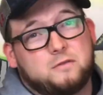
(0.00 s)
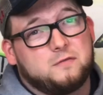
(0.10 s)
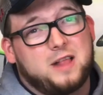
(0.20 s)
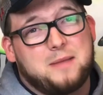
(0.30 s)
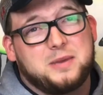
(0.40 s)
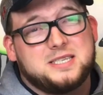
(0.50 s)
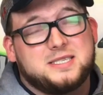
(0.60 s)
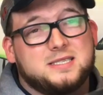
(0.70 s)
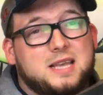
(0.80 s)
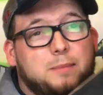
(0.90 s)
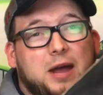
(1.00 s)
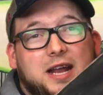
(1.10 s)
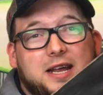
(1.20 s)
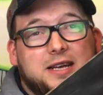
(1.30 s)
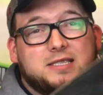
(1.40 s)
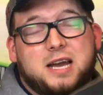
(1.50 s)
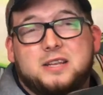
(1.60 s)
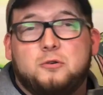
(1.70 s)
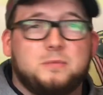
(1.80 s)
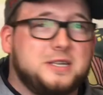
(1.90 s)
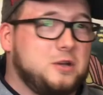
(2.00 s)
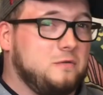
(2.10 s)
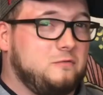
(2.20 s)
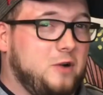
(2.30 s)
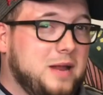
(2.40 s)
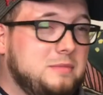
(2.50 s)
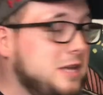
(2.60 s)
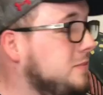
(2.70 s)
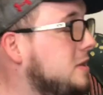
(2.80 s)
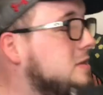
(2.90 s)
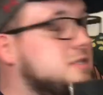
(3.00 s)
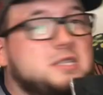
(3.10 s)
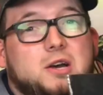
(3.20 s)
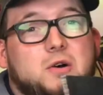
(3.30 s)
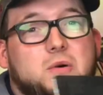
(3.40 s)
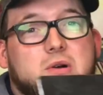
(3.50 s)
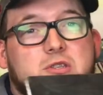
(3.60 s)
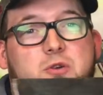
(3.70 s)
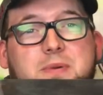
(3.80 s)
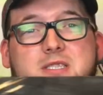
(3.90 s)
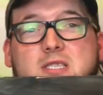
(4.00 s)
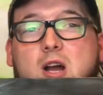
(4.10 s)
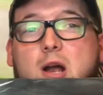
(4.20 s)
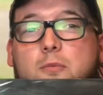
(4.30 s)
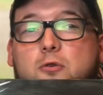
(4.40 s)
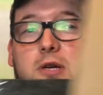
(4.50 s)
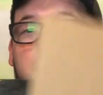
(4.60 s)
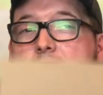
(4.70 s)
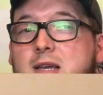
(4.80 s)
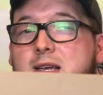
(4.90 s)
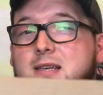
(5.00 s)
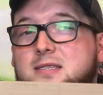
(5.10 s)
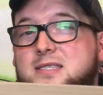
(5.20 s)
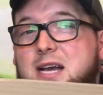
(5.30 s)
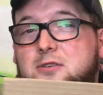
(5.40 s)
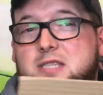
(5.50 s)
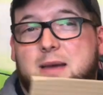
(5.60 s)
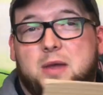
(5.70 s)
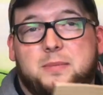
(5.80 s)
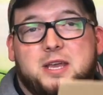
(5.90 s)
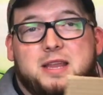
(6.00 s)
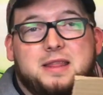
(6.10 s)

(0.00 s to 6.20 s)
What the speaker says: for flat pieces like paintings, I normally don't frame them. So 2 pieces of cardboard, sandwich that baby in